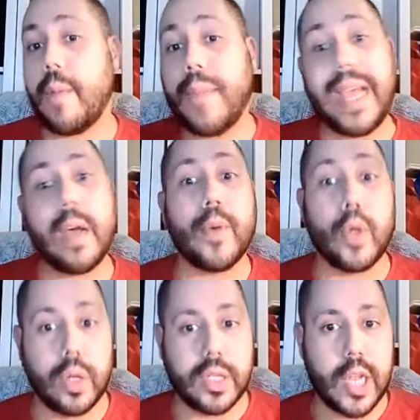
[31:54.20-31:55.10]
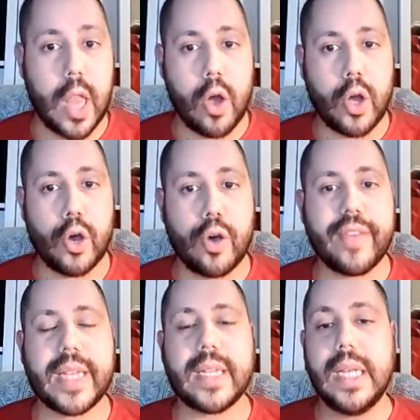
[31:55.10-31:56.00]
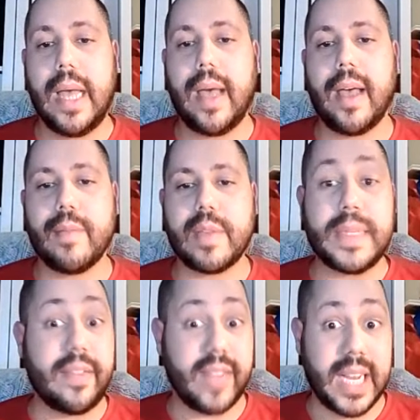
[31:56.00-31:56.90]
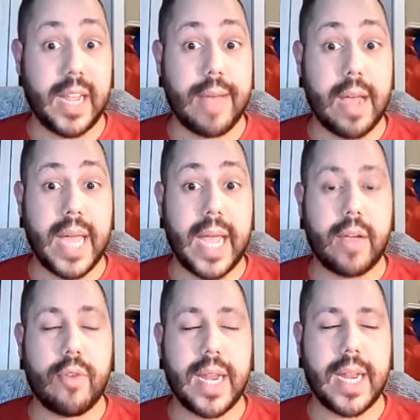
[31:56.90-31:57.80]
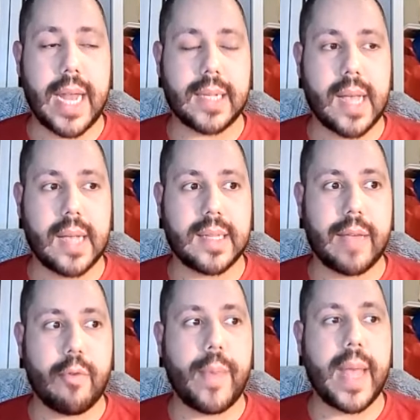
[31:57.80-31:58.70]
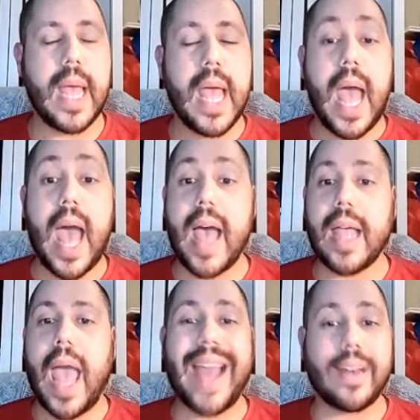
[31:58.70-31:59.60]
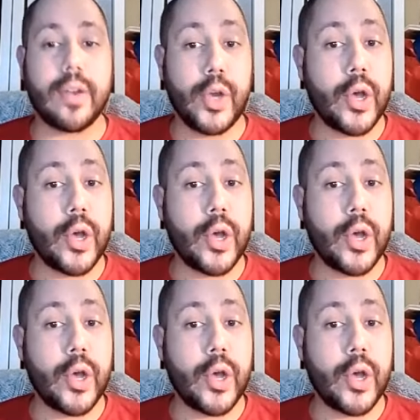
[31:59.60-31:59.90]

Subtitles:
applicable to long COVID, specifically around graded exercise therapy. I hadn't